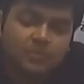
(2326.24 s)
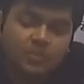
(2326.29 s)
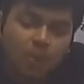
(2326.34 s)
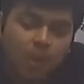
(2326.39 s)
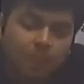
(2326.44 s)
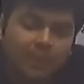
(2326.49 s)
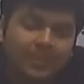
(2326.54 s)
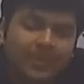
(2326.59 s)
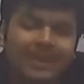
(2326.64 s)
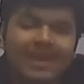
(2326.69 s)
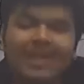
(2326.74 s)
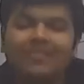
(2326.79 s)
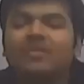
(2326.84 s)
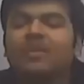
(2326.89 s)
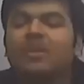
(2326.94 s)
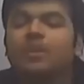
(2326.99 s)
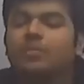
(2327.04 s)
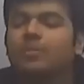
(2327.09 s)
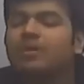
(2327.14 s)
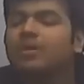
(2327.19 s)
swap rate and the
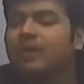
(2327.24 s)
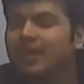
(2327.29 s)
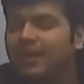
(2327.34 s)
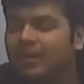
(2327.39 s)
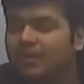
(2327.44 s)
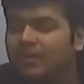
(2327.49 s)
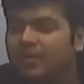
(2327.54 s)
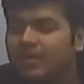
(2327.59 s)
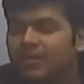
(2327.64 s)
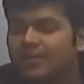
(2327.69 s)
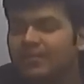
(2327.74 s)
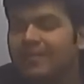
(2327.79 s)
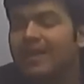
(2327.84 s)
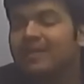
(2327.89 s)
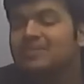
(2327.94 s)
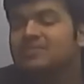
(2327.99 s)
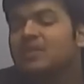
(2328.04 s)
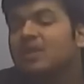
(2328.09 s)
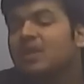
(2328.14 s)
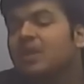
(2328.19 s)
LIBOR rate, that
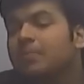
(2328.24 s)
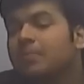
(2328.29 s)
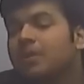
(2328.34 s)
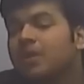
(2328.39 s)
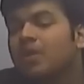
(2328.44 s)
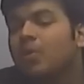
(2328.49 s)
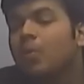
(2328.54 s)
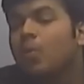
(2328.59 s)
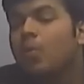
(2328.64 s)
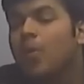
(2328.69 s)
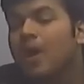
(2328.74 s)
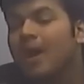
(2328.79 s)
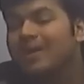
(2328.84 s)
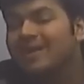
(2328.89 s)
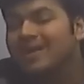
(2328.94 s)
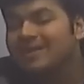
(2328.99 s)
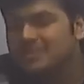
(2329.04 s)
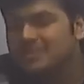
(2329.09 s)
is the LIBOR OIS